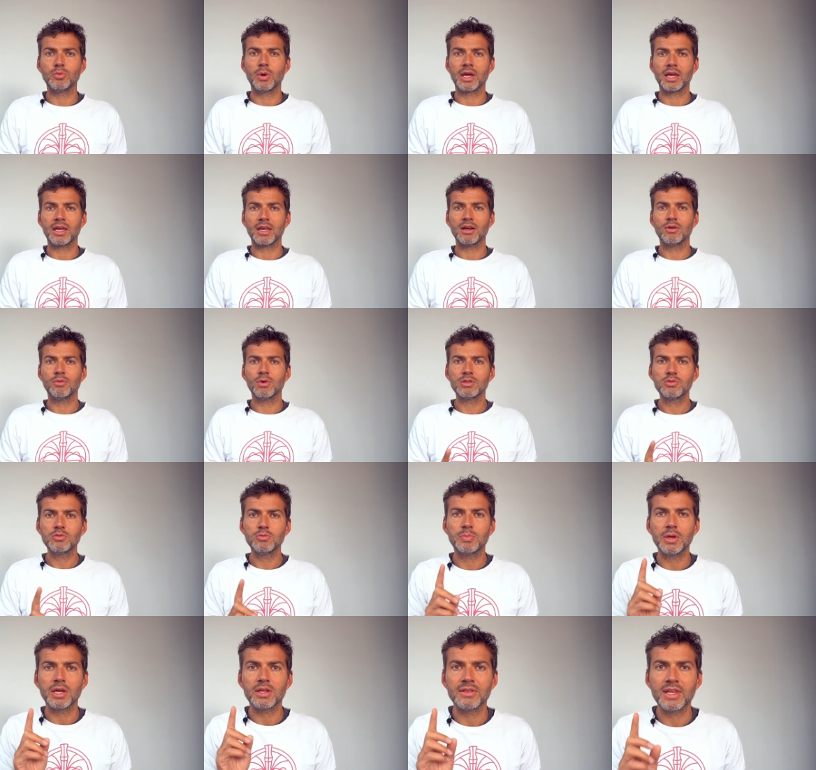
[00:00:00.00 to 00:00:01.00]
way. What
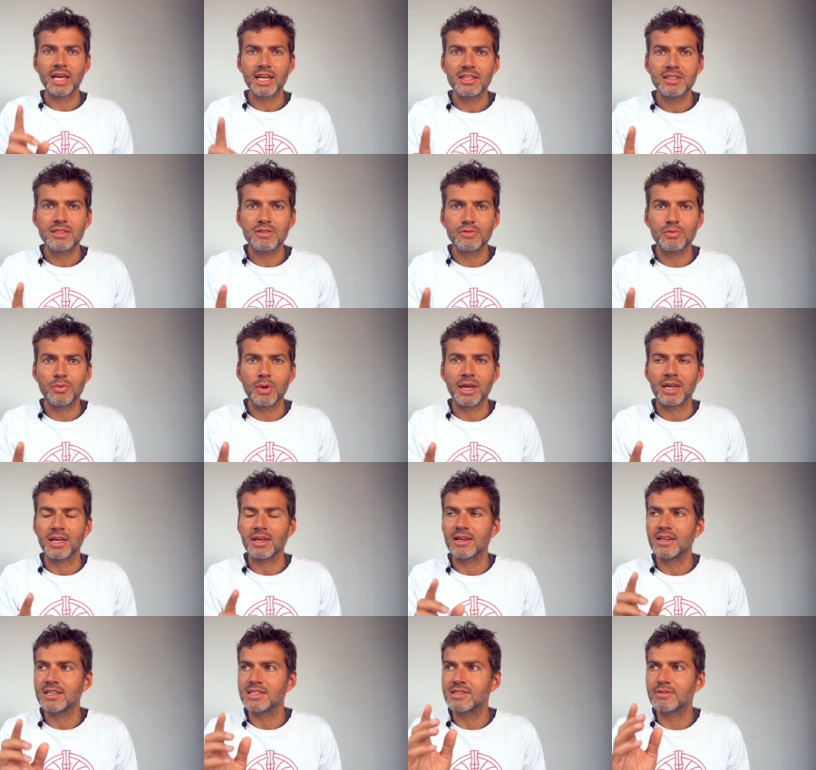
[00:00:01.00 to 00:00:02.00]
would be a negative
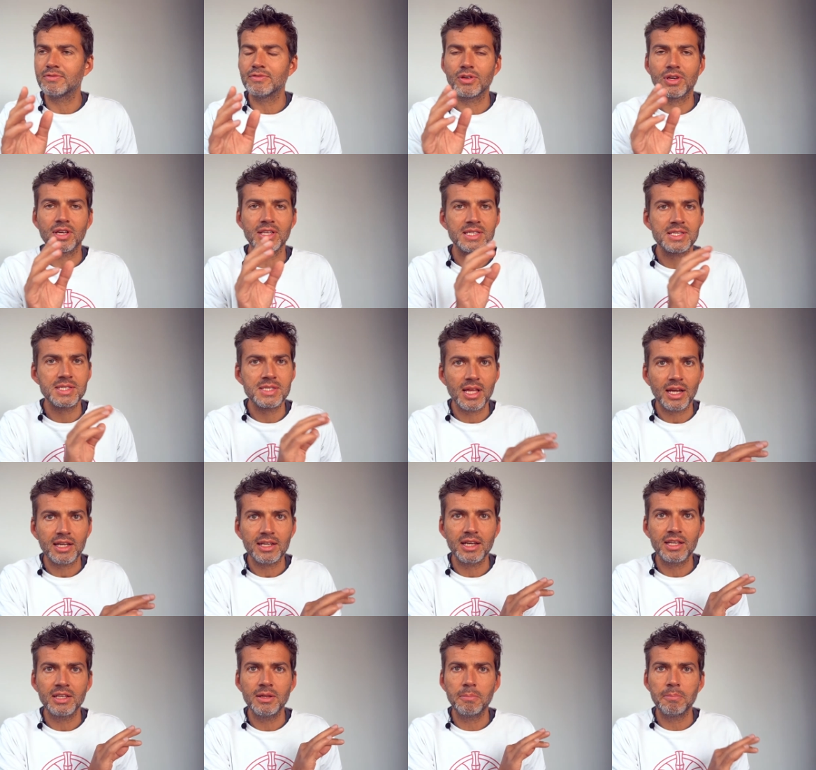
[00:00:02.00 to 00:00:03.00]
way is if you get
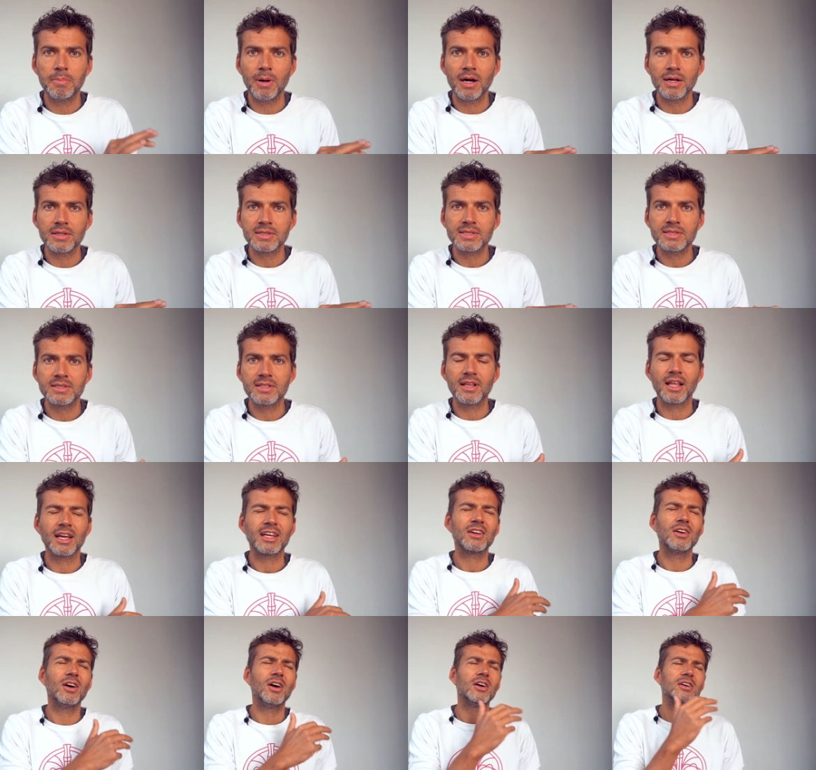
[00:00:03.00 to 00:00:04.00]
stuck in the past,
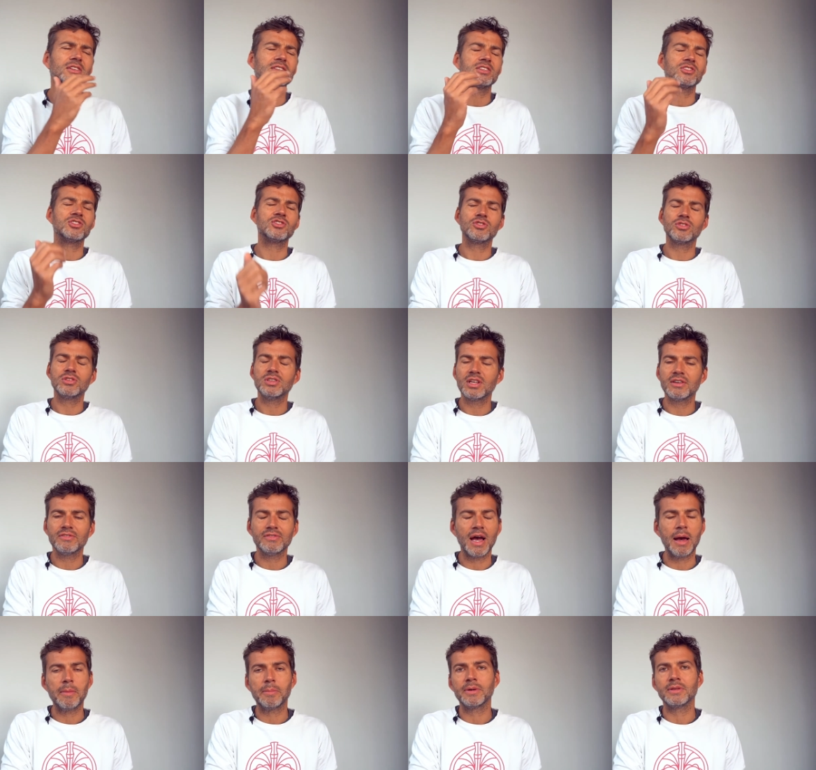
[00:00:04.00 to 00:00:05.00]
like, oh, this shouldn't have
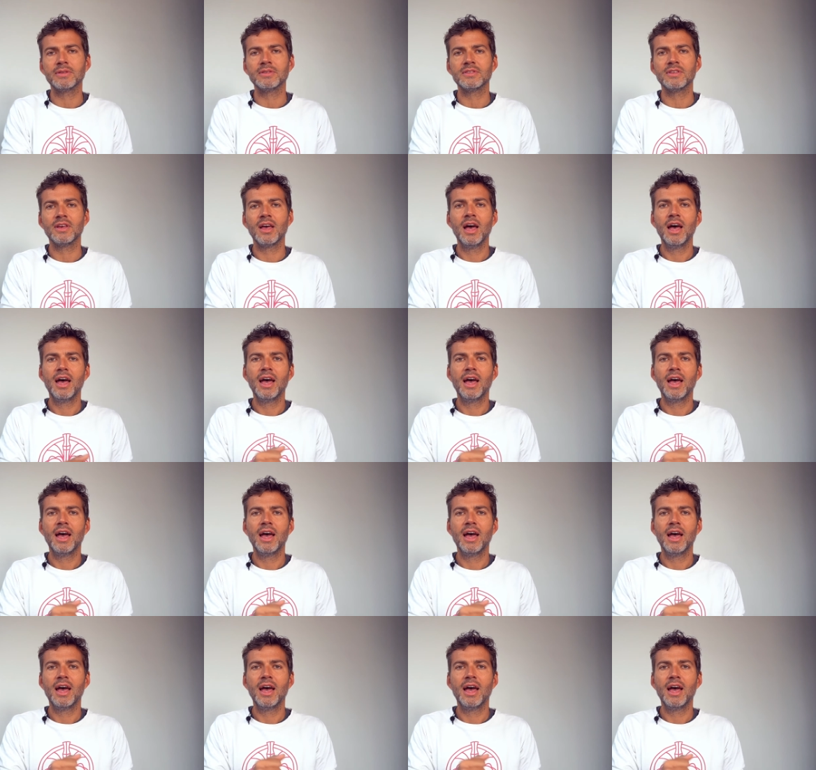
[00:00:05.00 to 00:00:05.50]
happened,